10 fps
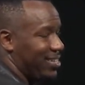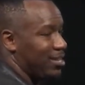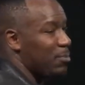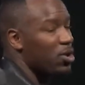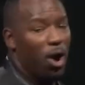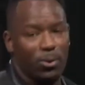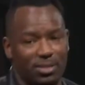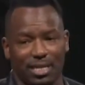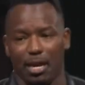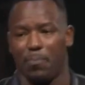and some of you
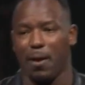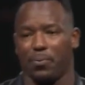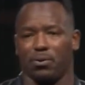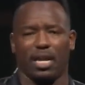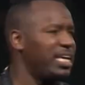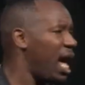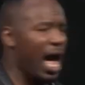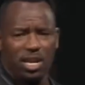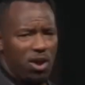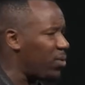OCD people are like, yeah,
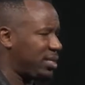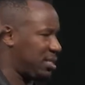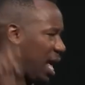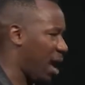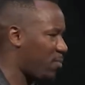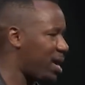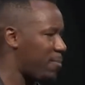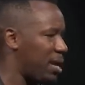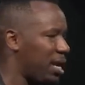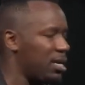I noticed that. Wait
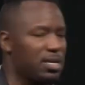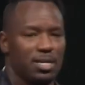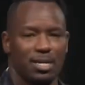a minute.